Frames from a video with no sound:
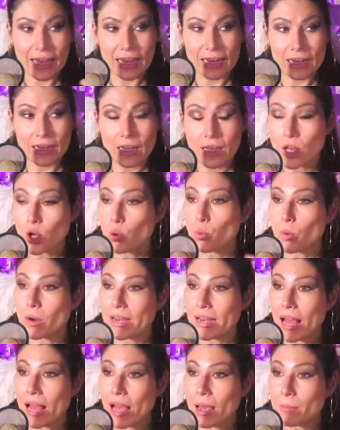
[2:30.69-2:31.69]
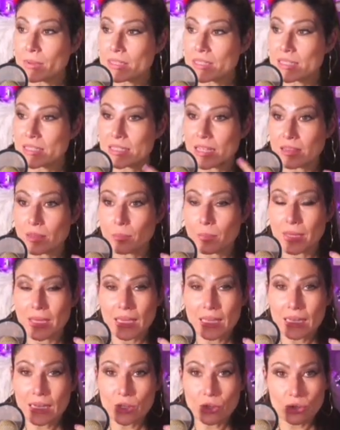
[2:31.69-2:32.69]
And what it happens is at the
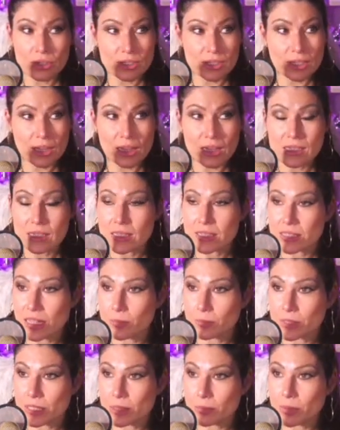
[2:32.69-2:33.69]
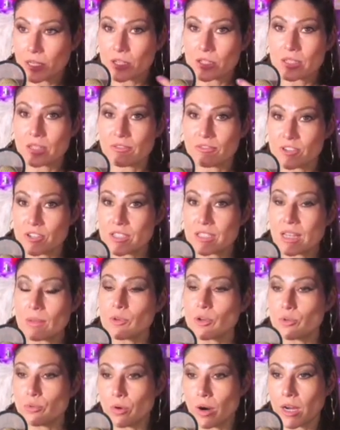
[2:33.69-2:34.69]
beginning, you're going to see that this is empty, because the first time
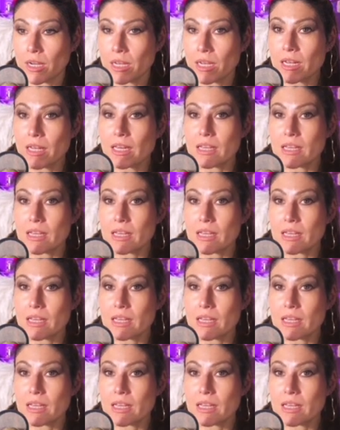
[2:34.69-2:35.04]
you run it,